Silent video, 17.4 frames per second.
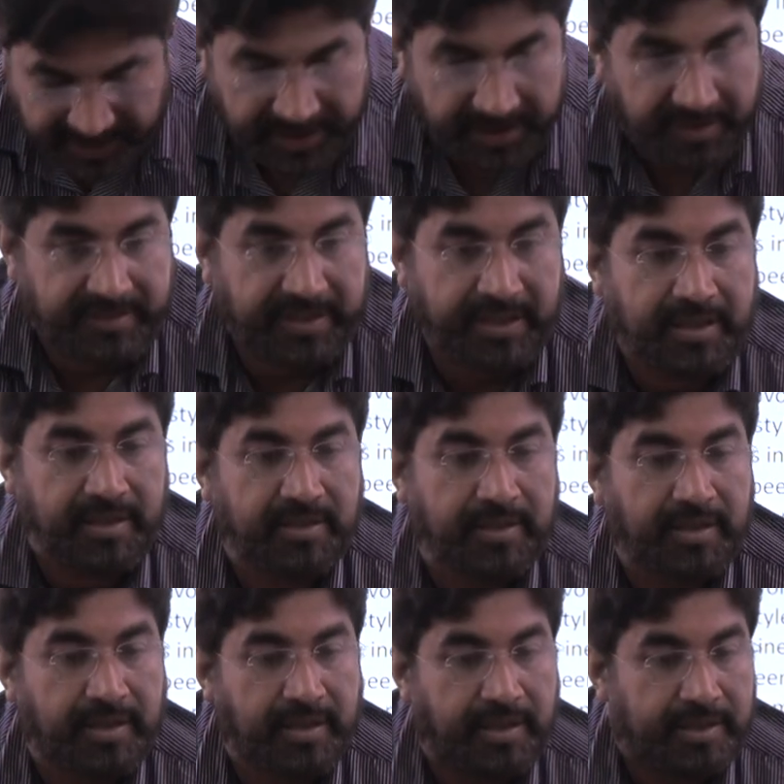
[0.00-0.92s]
You see
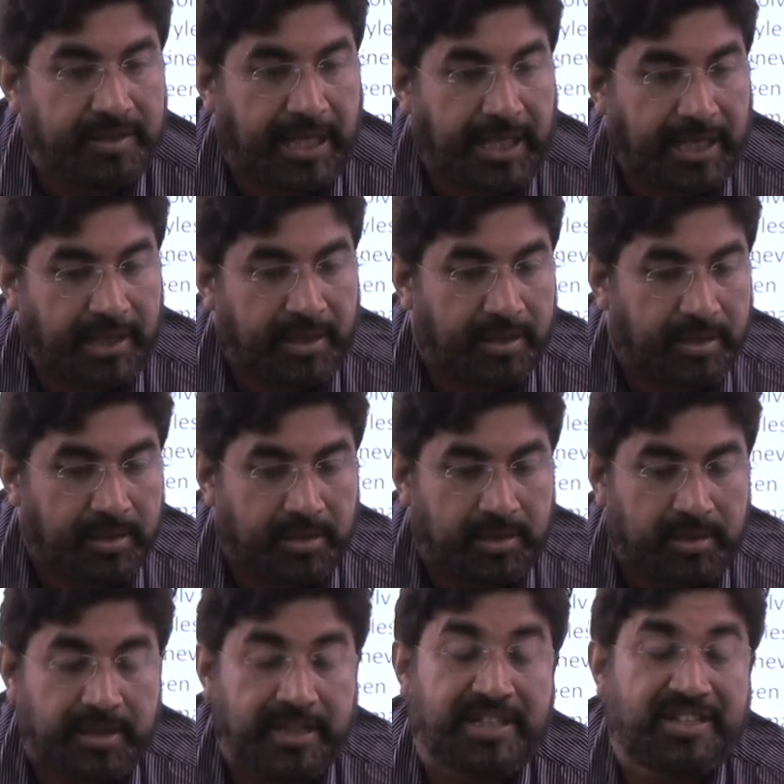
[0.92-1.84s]
that
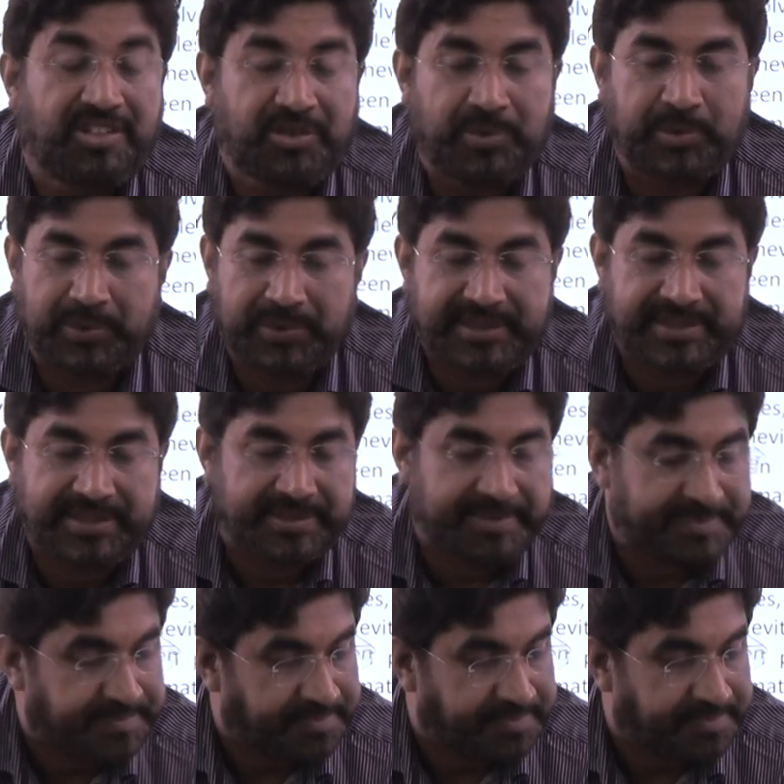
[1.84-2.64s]
in schools,